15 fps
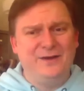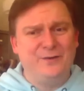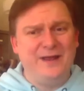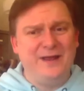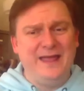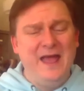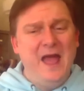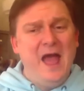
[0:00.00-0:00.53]

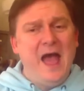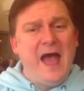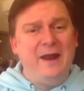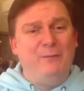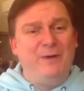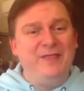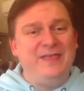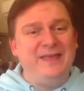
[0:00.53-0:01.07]
agree.
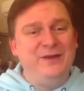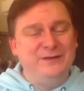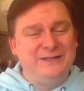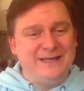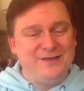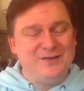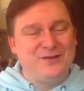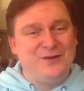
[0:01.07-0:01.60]
And one thing you
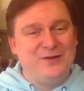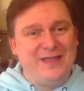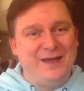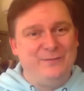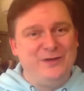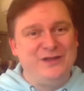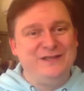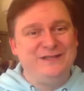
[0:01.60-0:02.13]
touched on there,
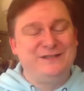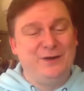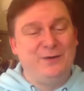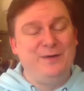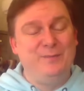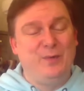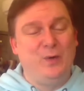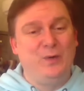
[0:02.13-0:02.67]
which is so
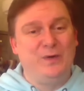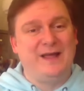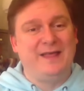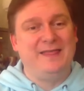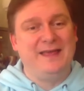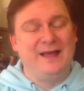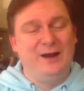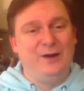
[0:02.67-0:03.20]
important, I
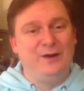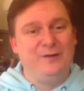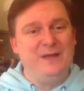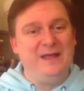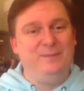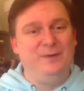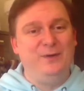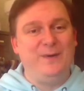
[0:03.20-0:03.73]
think a lot of
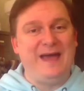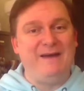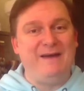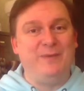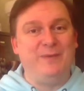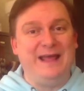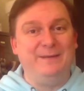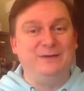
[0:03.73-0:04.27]
people who haven't
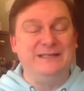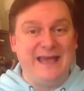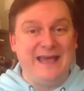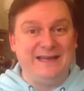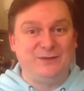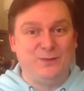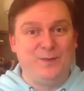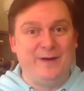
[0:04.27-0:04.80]
been able to
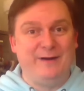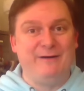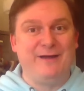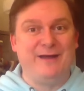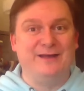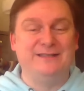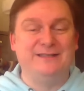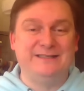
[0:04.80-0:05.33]
get to
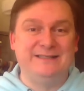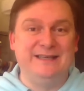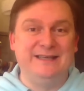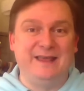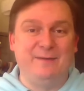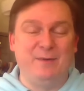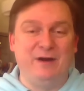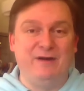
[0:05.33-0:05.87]
America to see
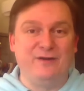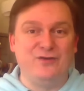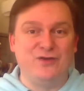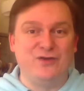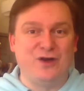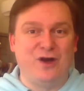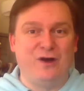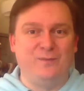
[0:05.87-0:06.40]
the American
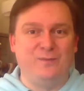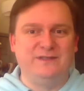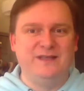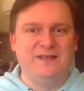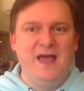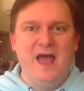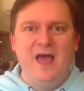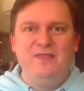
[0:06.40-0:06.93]
shops,
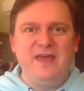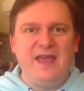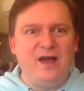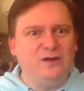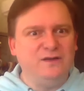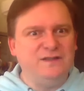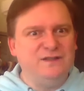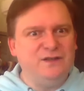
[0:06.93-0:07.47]
they
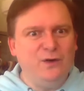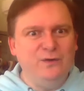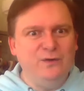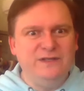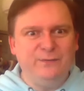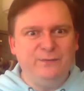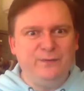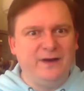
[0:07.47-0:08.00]
are so
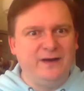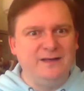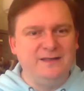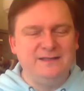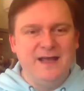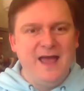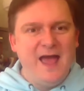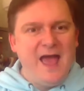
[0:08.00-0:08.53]
different.
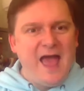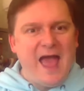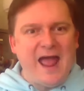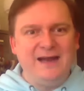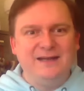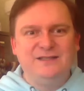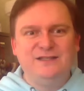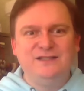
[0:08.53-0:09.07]
Mm-hmm.
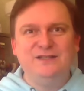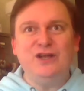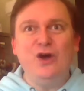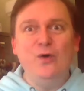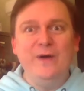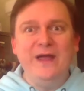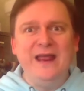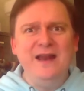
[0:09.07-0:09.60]
And
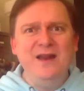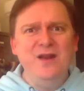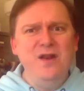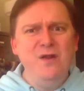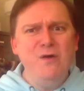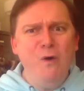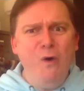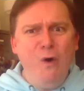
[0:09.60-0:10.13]
so
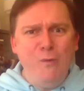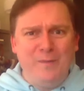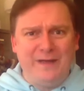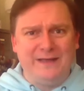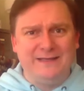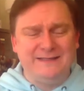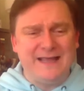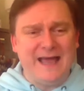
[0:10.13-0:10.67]

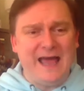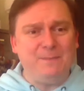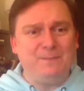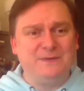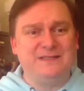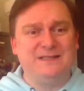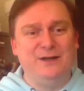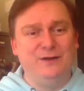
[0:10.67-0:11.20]
enormous,
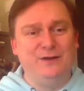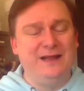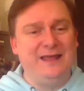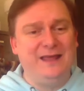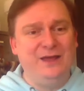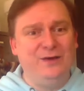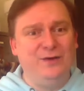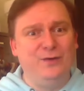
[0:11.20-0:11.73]
absolutely
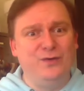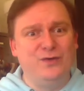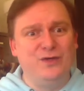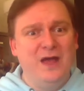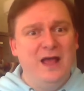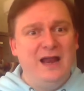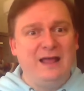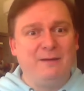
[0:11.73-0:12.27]
huge.
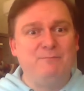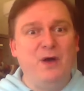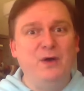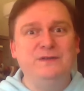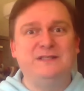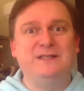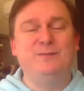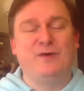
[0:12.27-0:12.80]
Like
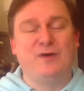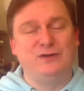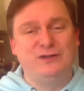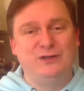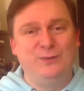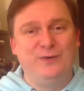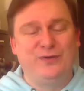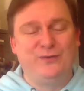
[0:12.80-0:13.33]
most of them have got
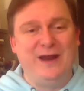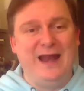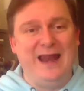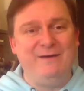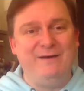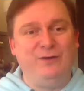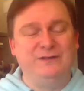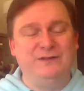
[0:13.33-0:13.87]
two or three
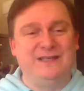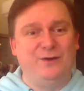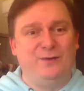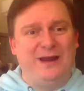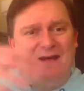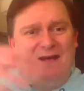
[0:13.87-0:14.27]
levels, and you'll